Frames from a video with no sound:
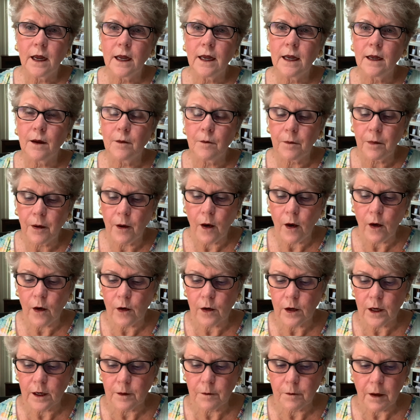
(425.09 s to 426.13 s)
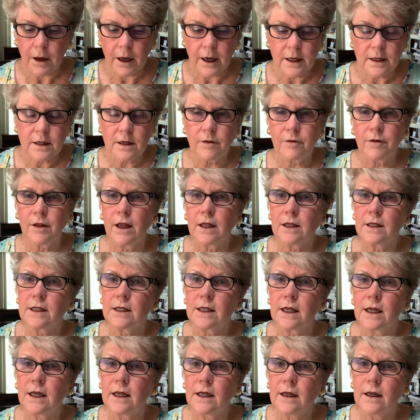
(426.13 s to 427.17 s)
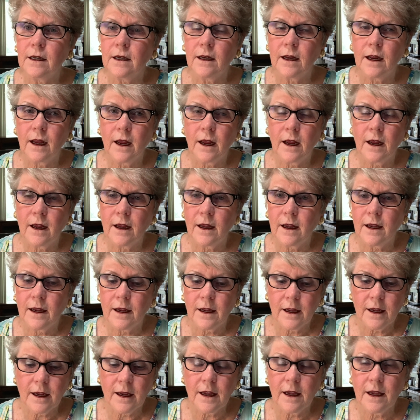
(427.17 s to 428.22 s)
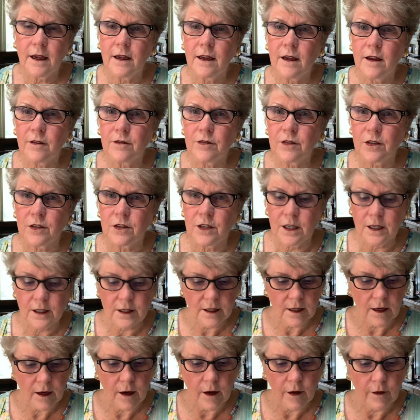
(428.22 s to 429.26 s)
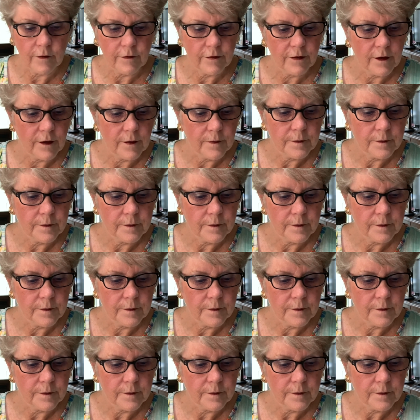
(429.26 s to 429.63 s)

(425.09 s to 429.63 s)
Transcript: impart, in place of that sin, he gives us his love.